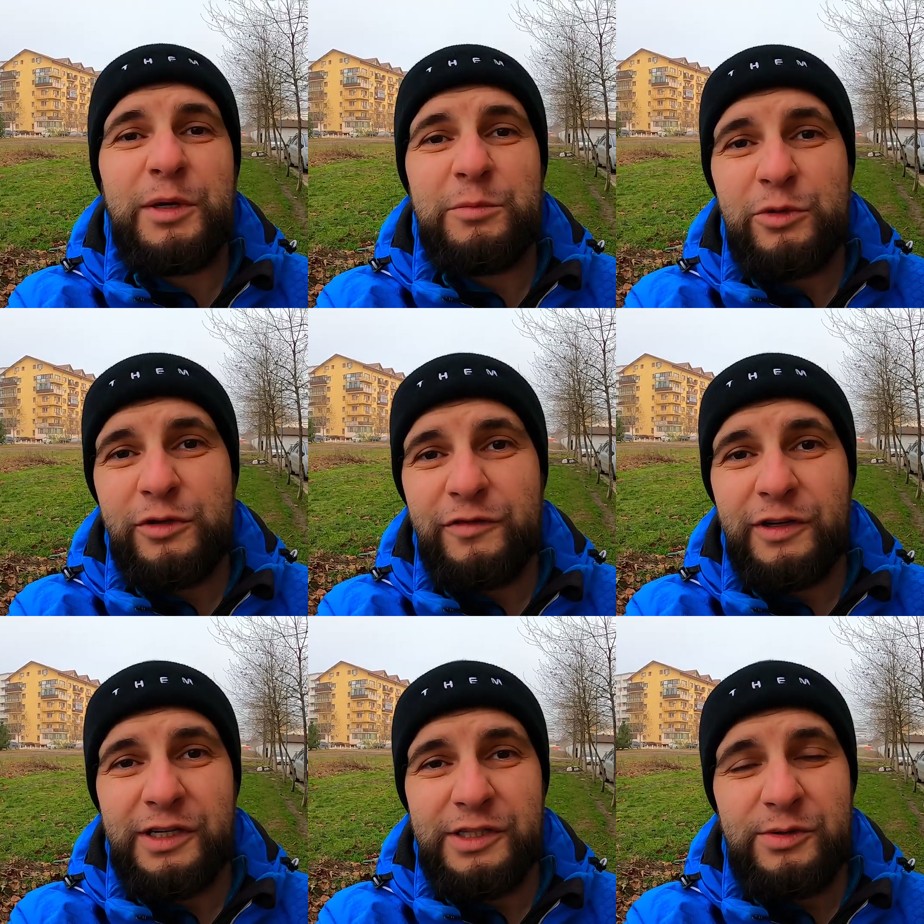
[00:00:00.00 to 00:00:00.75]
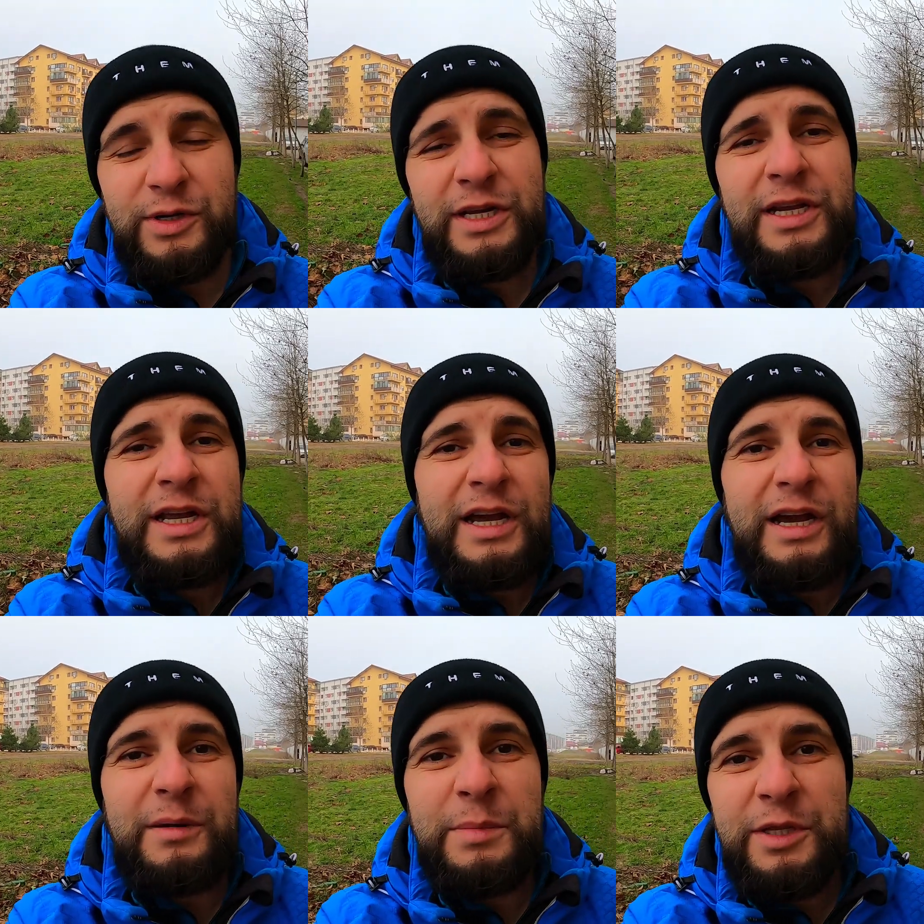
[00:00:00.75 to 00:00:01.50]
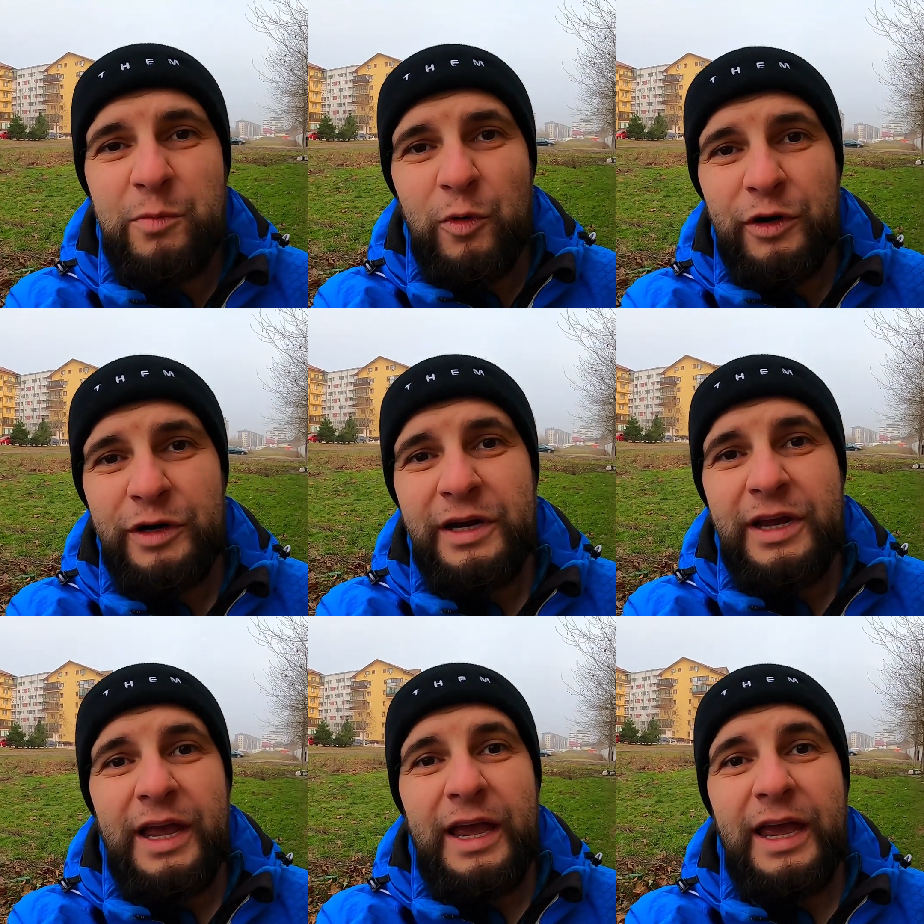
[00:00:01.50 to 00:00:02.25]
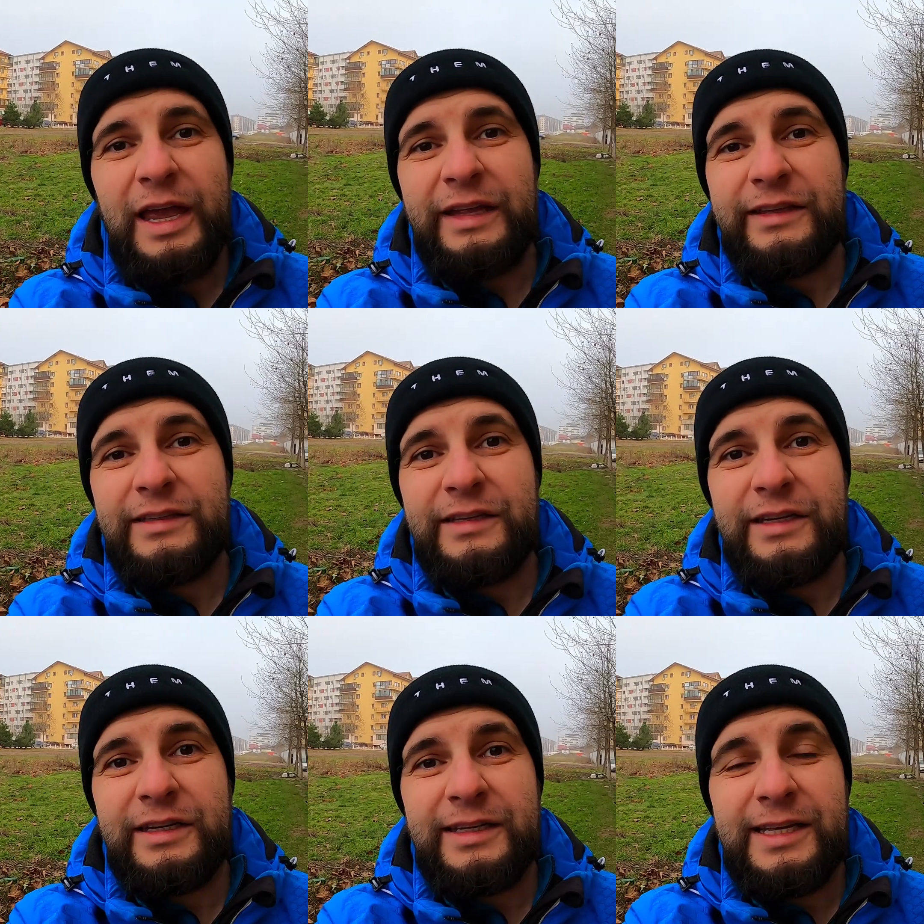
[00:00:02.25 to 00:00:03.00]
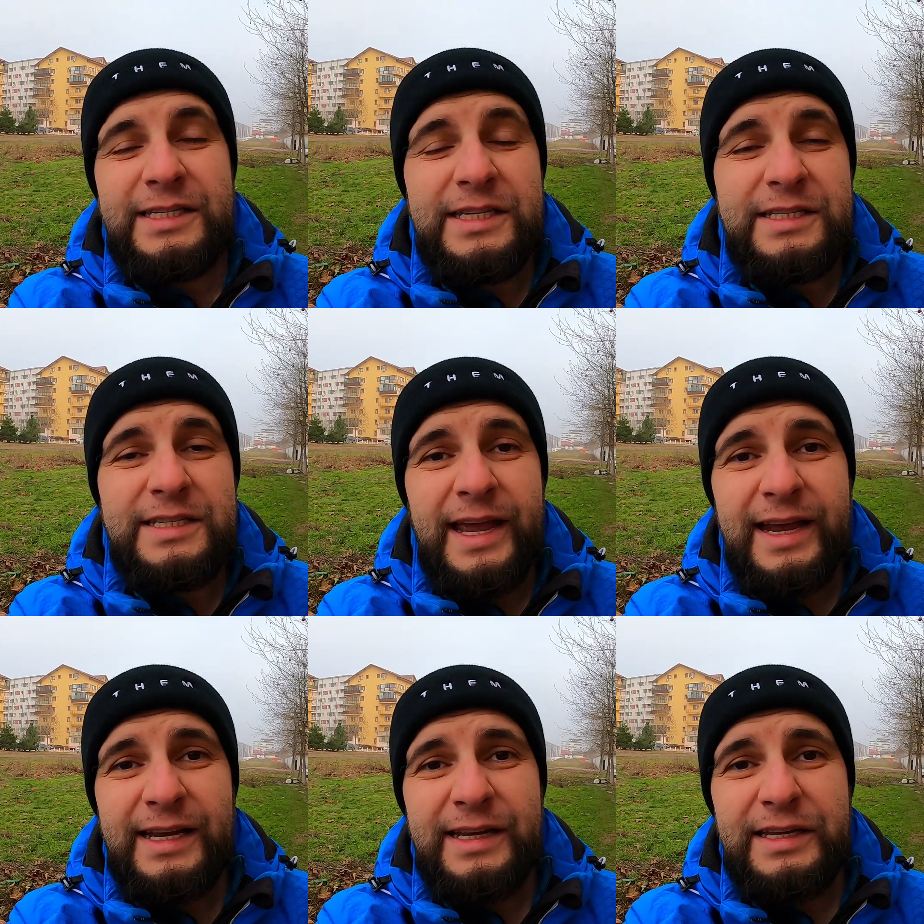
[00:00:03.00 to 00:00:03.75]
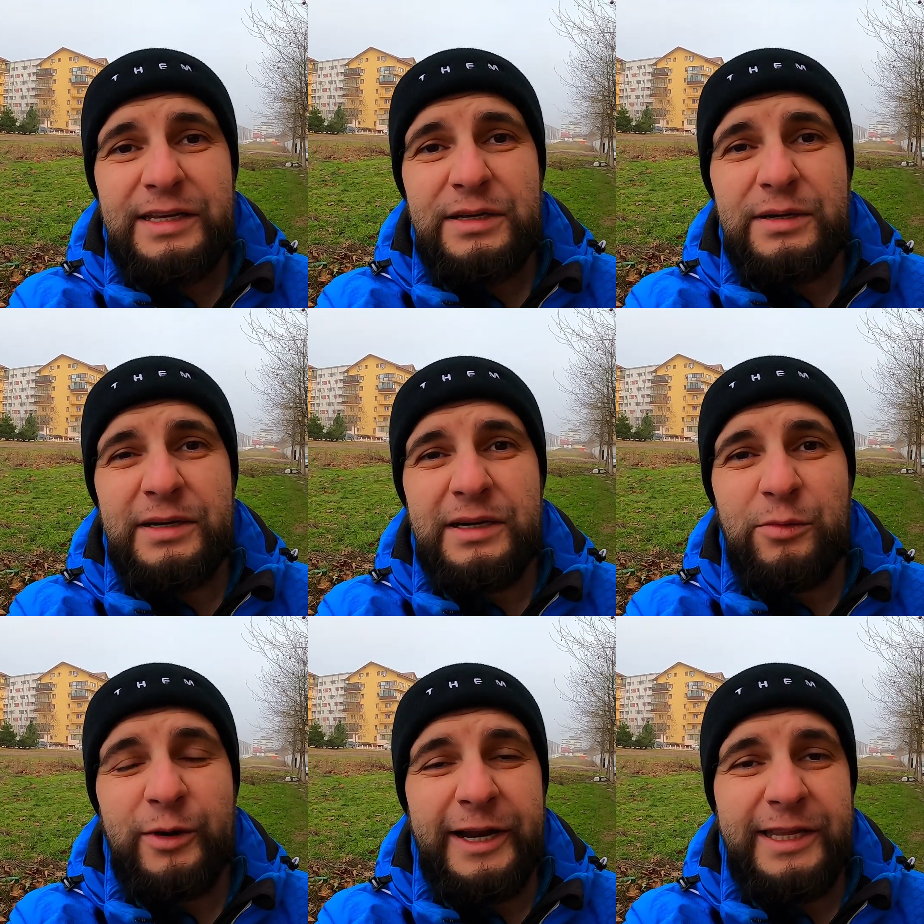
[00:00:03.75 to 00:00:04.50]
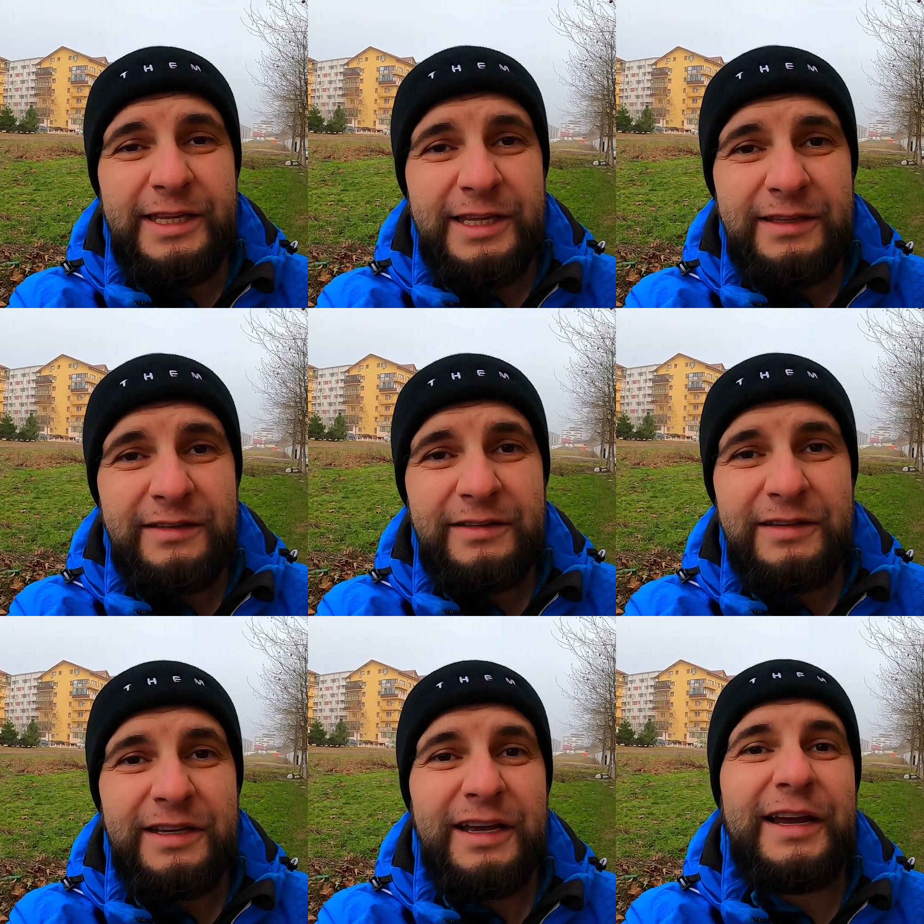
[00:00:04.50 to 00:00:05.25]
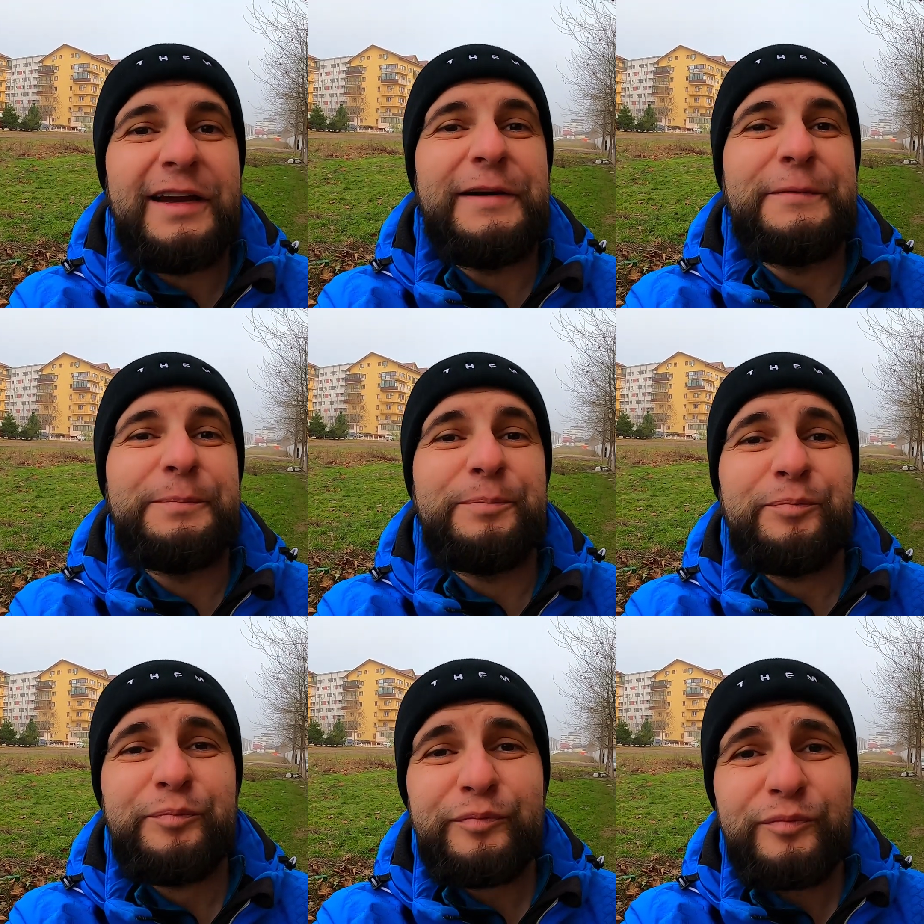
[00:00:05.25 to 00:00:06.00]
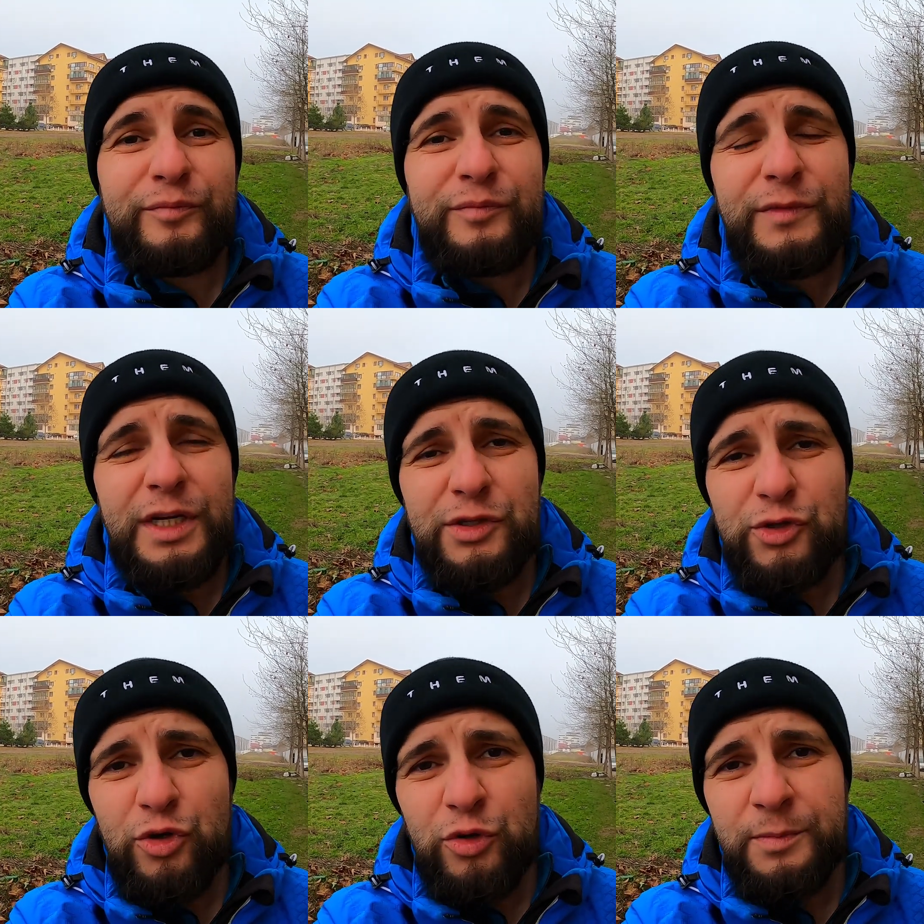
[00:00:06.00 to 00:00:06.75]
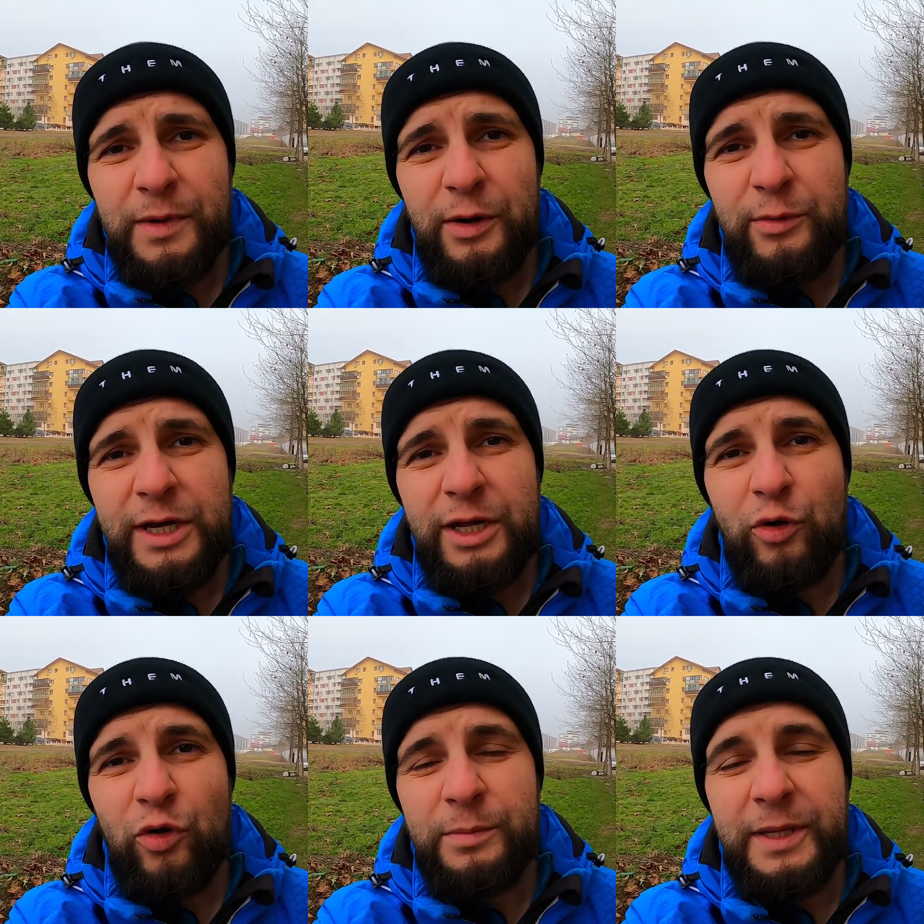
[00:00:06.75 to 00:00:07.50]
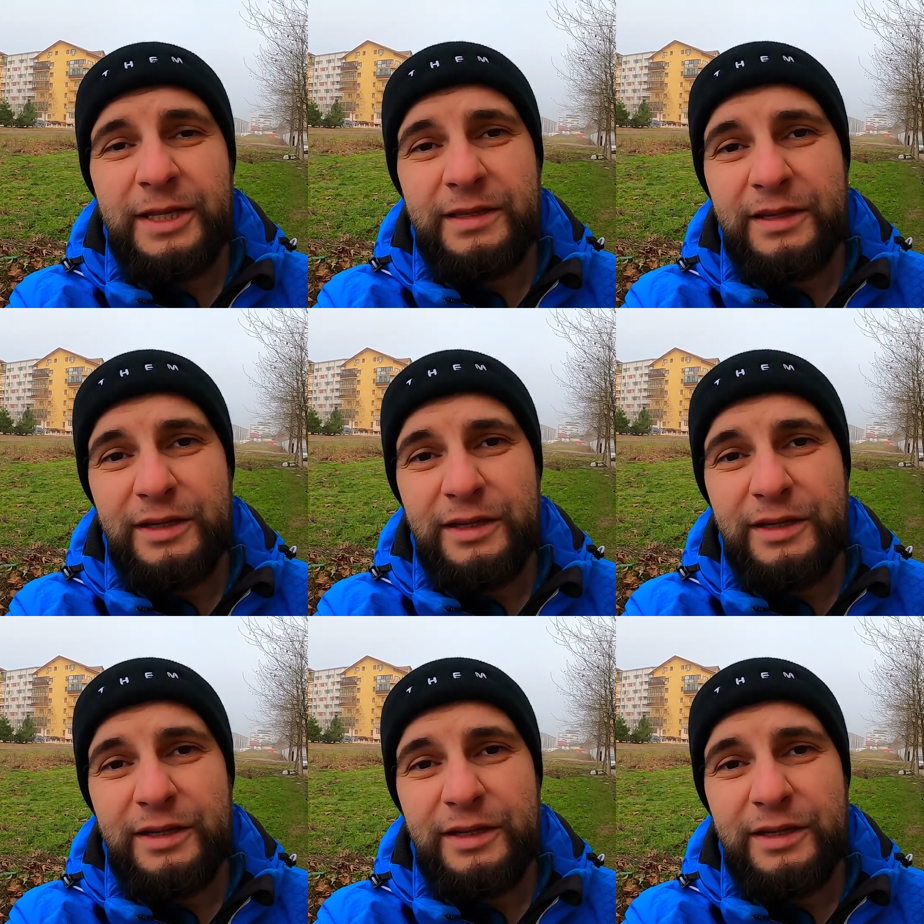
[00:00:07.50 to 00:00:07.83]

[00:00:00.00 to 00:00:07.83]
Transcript: my beautiful country a bit more and that's exactly what I did. Um, so i really hope that